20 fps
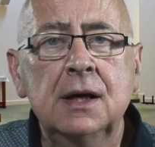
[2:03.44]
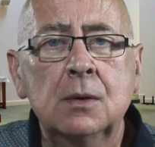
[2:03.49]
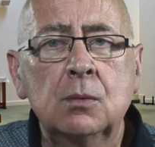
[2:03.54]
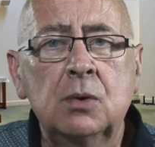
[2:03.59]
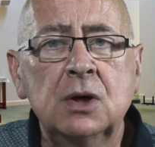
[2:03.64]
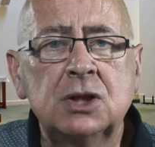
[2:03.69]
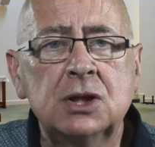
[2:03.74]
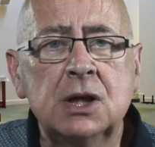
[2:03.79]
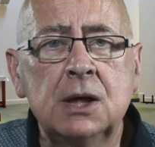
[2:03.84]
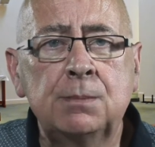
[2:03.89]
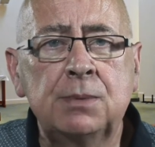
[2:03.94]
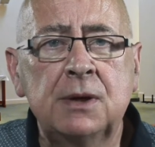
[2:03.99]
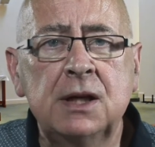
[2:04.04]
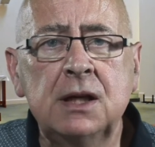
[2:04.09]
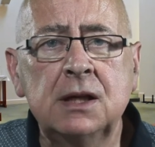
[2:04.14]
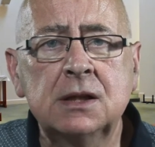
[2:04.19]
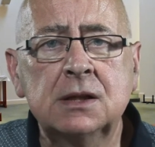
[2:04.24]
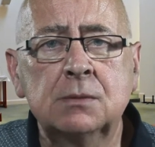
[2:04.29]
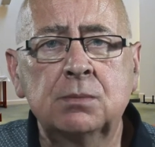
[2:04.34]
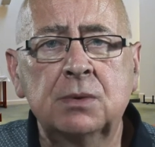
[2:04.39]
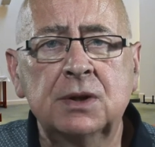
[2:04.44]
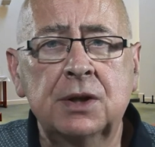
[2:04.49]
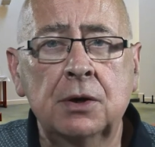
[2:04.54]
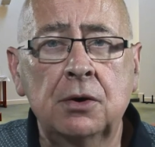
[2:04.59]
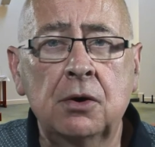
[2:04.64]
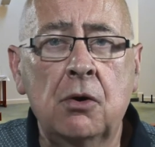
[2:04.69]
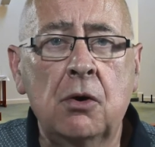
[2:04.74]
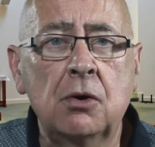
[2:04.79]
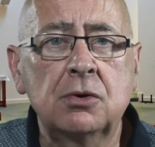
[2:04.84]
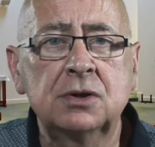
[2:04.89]
which he pleaded with the
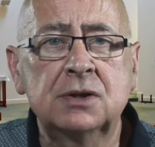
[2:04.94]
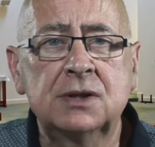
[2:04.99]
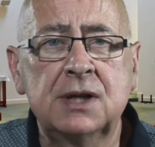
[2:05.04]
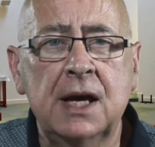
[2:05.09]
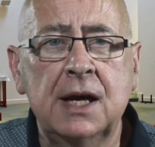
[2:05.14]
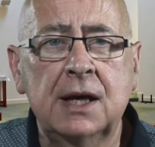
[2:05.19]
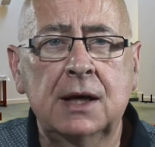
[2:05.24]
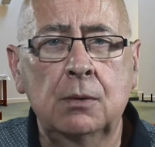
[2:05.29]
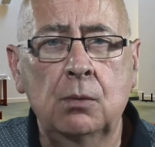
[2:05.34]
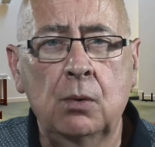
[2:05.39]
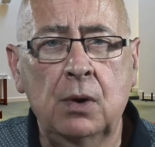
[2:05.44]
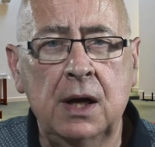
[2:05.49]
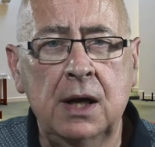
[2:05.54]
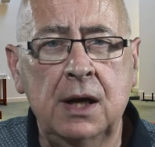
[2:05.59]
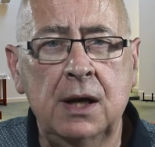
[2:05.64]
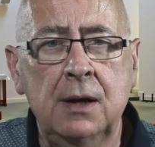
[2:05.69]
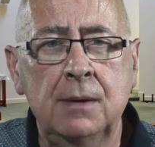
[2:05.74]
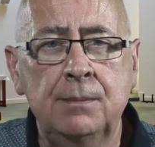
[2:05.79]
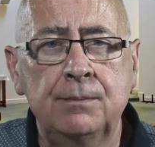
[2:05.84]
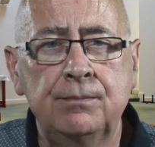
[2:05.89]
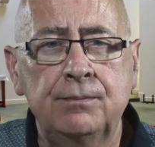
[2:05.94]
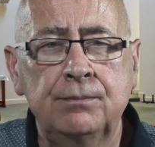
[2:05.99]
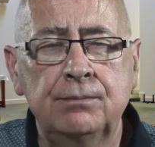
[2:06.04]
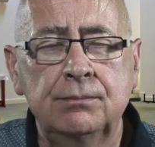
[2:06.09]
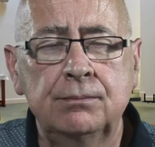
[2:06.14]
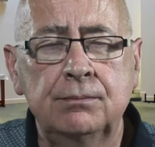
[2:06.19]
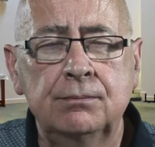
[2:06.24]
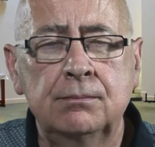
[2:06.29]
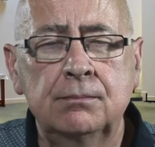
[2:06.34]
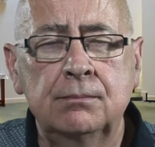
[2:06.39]
Lord to take away.
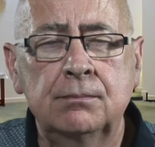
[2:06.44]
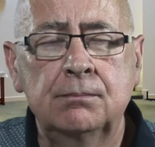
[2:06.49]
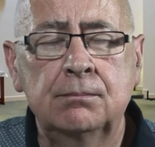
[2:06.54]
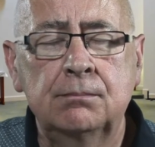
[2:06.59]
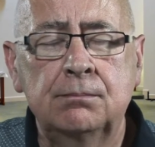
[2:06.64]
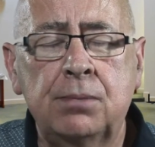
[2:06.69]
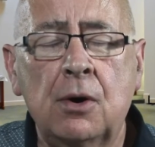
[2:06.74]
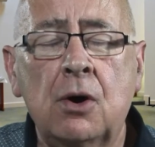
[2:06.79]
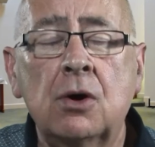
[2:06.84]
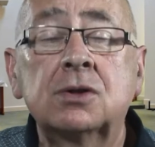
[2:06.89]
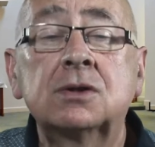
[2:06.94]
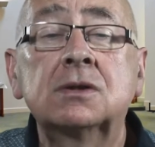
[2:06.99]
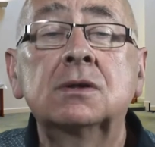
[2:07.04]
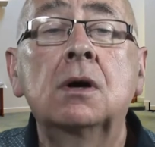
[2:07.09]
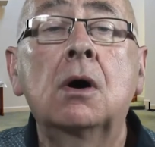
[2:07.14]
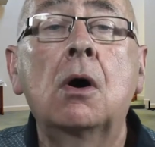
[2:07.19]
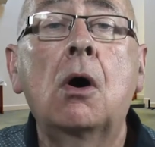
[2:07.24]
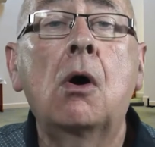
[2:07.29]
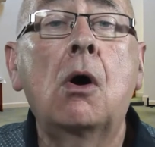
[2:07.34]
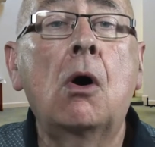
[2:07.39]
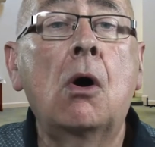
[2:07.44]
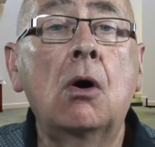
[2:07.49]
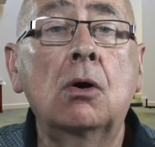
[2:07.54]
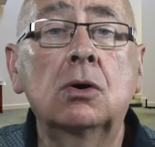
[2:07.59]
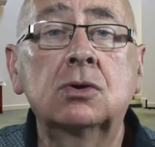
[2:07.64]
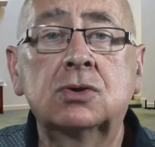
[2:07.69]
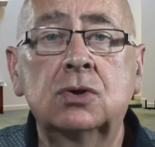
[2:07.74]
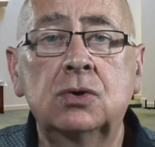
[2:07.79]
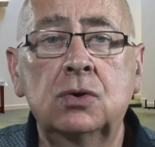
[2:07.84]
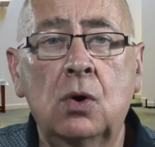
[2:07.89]
But all
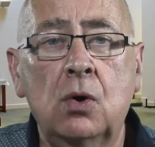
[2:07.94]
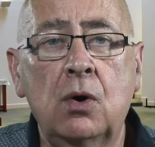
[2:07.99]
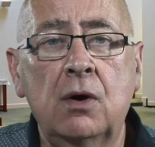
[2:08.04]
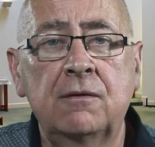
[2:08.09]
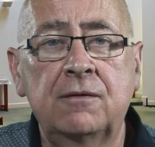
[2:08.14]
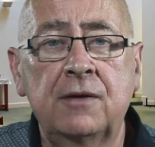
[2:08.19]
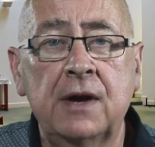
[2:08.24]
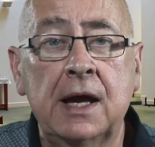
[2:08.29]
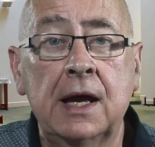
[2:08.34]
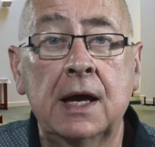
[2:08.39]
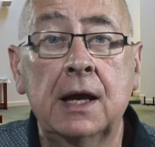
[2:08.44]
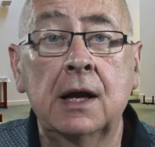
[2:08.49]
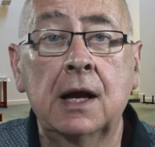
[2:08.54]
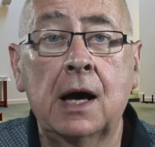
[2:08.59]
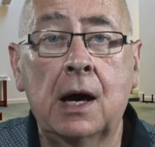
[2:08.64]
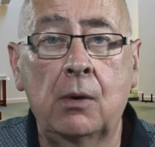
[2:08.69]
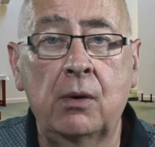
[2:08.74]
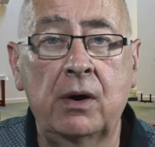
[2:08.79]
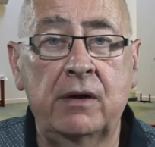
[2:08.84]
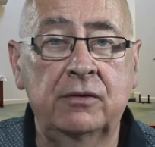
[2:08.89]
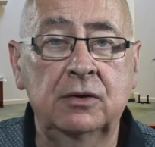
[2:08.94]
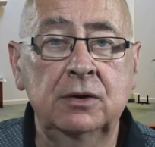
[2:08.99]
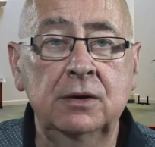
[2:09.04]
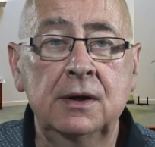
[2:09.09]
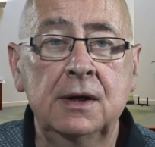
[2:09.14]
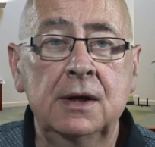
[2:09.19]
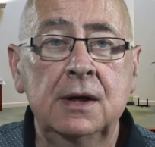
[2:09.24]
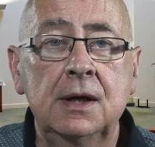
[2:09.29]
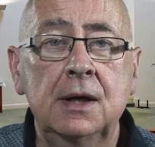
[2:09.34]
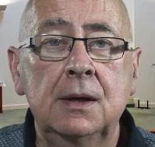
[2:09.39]
to no avail, however,
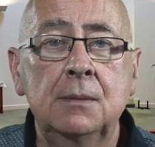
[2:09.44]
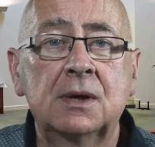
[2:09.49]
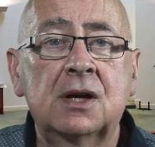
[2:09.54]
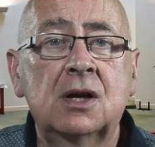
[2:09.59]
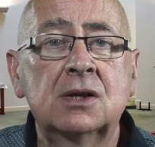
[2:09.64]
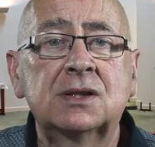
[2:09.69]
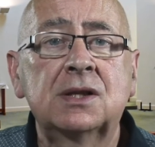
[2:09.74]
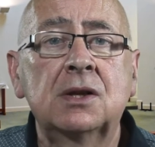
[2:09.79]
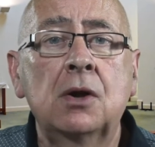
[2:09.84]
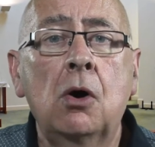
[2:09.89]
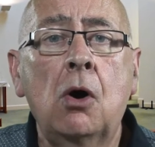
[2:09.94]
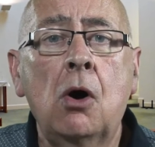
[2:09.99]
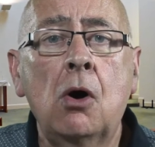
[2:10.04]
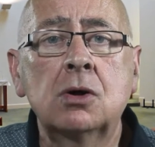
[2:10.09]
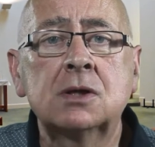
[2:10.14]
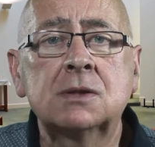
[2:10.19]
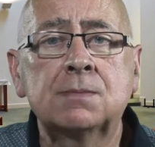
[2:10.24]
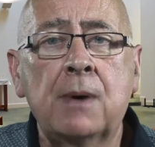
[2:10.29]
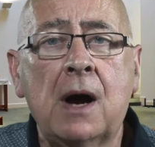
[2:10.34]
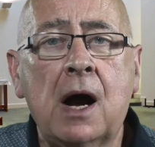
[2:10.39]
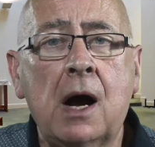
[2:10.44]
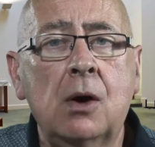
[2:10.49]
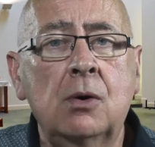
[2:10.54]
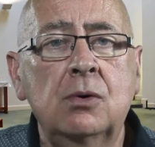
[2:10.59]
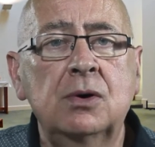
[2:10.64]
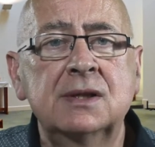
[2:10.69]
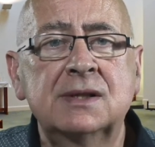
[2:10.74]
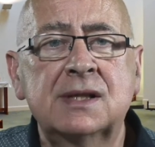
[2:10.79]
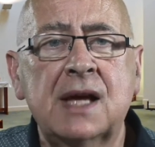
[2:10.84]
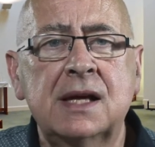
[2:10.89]
because the Lord's
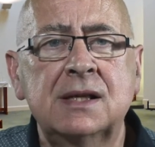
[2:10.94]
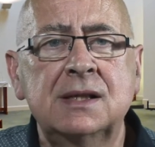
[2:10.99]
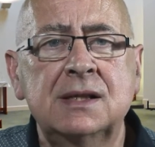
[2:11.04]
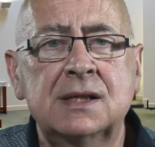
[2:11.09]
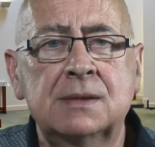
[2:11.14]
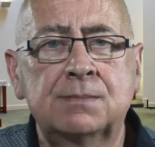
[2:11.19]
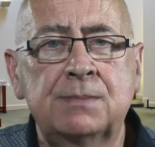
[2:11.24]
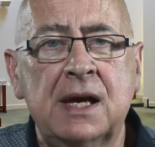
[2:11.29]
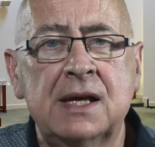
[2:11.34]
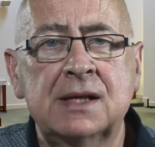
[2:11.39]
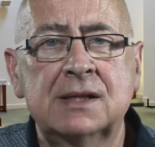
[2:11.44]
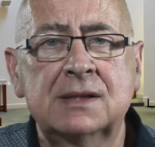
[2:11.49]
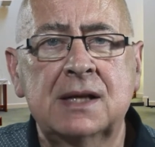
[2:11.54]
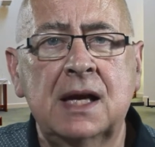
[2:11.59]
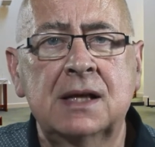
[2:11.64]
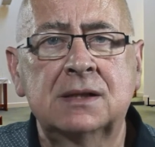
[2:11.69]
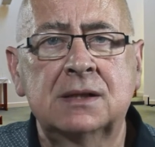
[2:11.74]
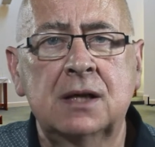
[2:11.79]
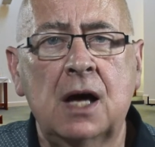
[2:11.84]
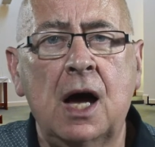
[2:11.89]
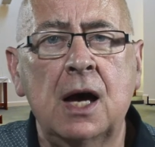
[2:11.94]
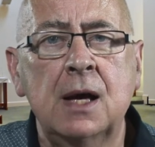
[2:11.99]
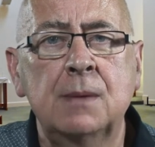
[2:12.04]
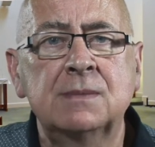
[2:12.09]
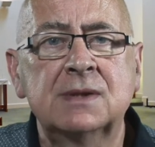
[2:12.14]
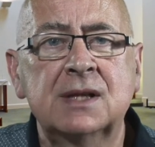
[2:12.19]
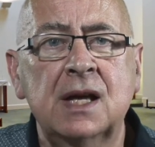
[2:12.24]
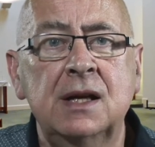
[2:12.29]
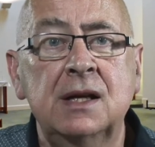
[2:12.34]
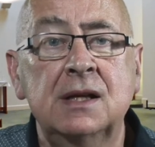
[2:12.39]
power is at its best at
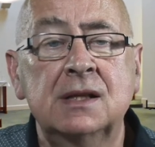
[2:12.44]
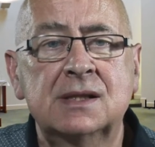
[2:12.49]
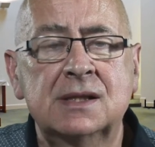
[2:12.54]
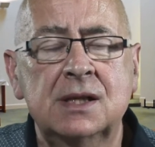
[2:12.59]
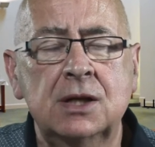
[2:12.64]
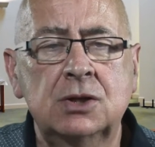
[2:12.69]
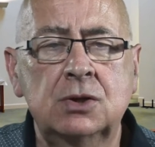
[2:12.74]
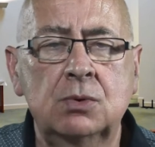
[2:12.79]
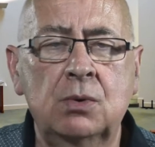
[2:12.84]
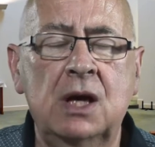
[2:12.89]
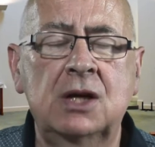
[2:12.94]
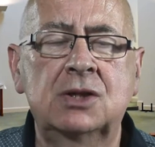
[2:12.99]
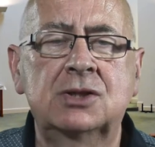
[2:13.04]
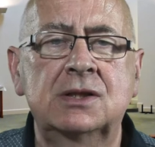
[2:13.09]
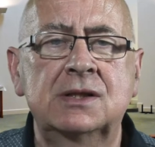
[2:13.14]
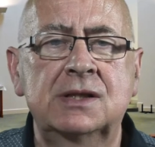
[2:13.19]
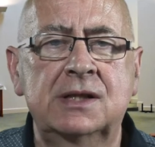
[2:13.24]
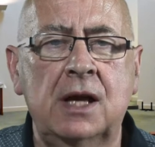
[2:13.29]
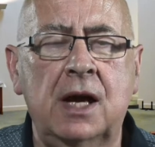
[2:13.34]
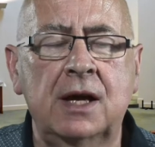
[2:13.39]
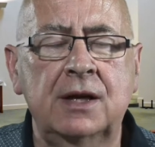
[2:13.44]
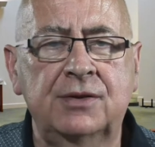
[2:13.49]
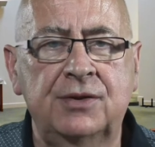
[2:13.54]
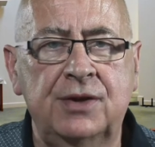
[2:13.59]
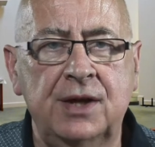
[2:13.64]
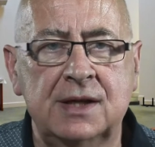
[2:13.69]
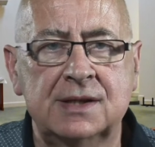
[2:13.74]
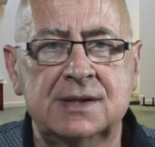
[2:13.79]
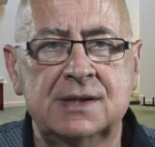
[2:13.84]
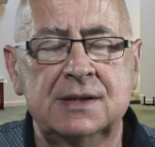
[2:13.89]
times and in situations like
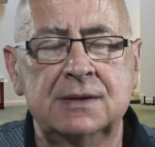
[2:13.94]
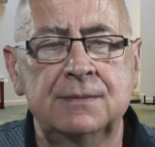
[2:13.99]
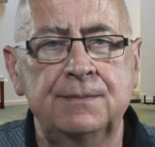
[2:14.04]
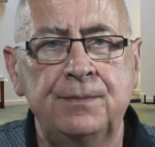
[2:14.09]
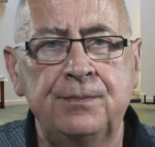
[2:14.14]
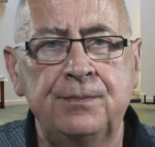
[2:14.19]
this.